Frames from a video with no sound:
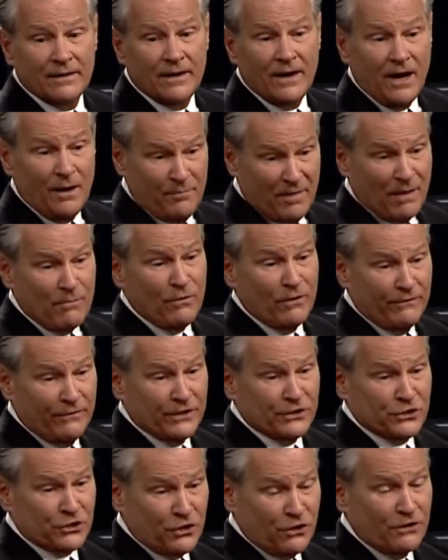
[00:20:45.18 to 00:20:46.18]
A member of
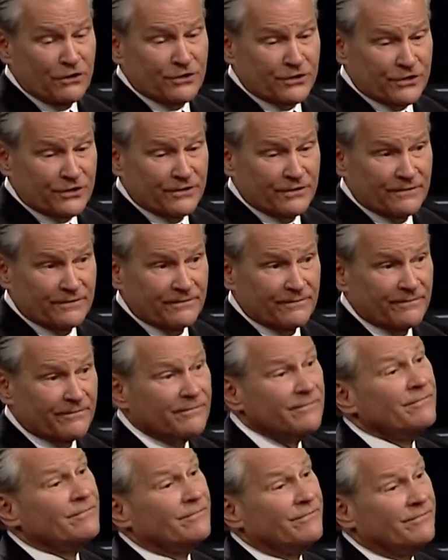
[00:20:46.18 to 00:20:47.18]
this church.
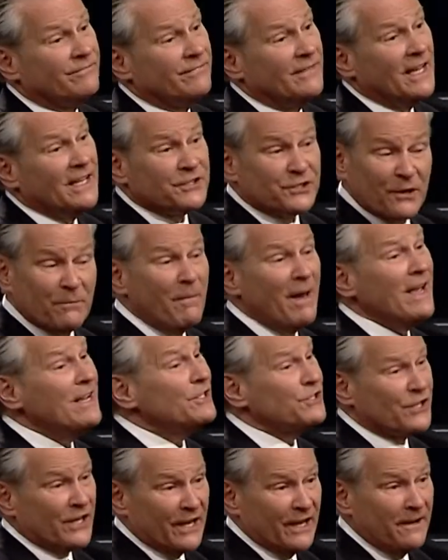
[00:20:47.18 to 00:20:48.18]
It's
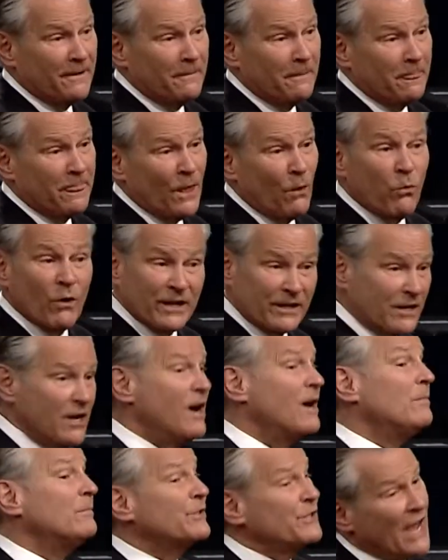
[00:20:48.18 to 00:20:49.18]
amazing what
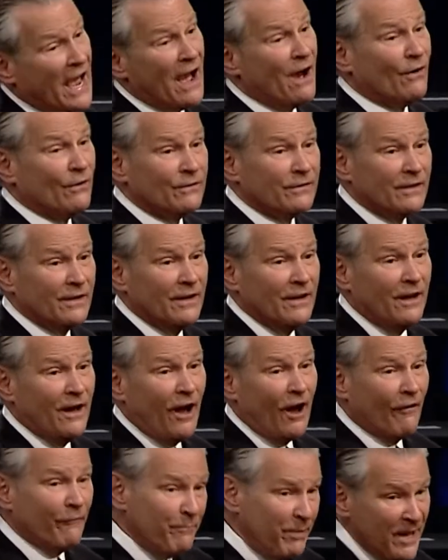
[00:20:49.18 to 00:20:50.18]
comes out
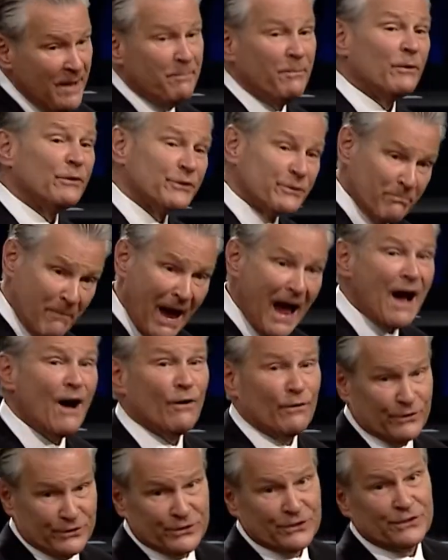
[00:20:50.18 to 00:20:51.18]
of people's
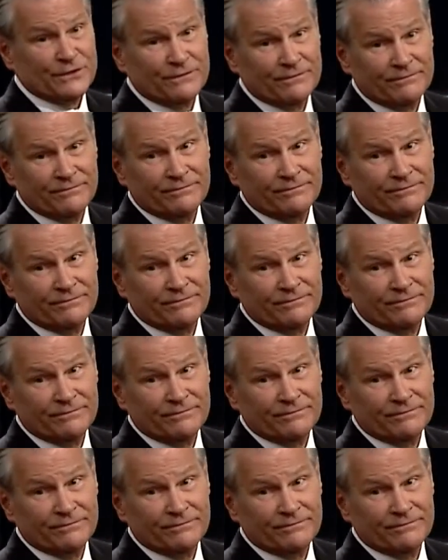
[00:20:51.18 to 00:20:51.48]
mouths.